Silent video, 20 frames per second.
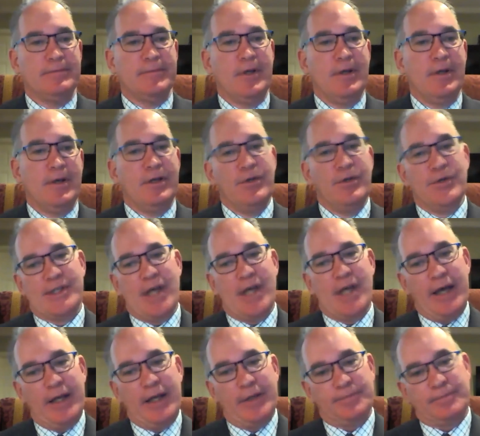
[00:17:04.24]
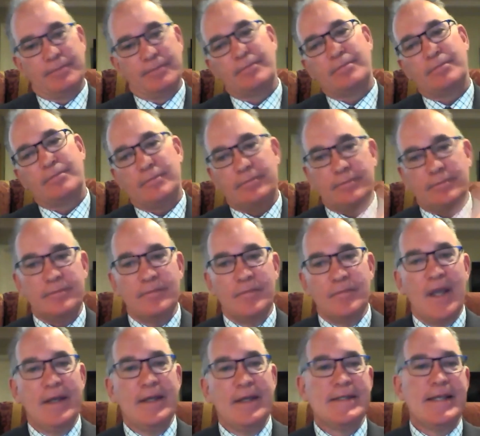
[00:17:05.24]
You sign it,
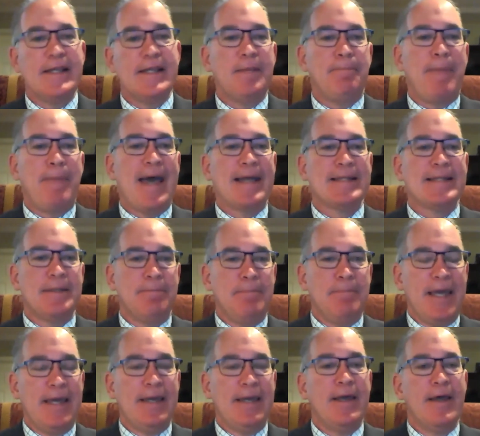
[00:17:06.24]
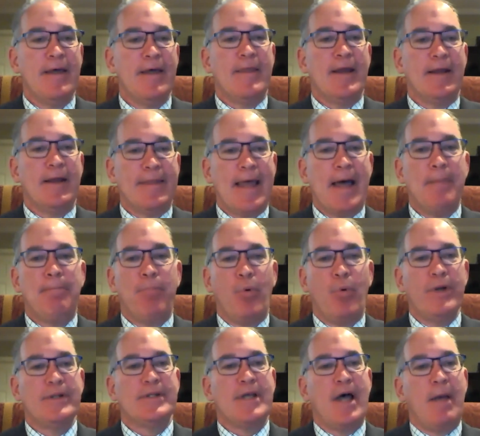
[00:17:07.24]
and you send it back to me. Then at that
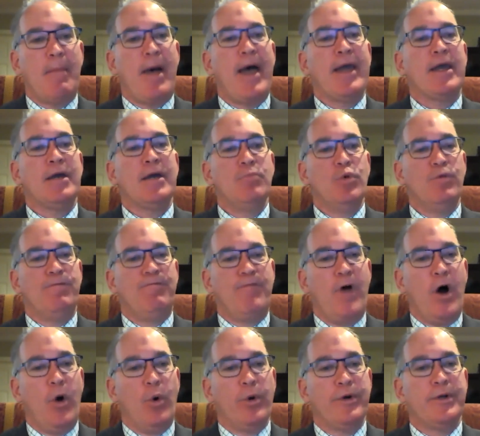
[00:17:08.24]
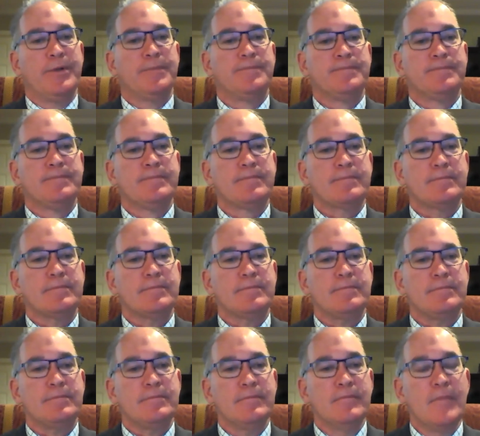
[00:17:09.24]
point in time, I can move forward
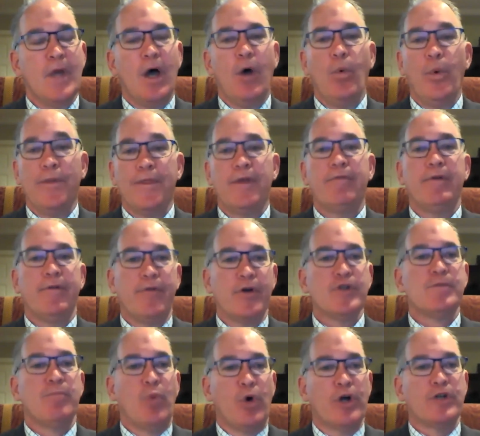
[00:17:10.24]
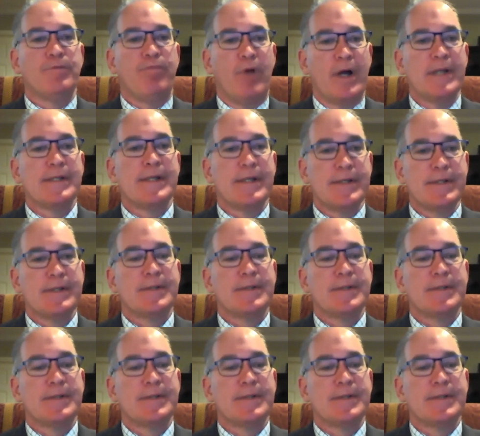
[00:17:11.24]
with the reverse mortgage process.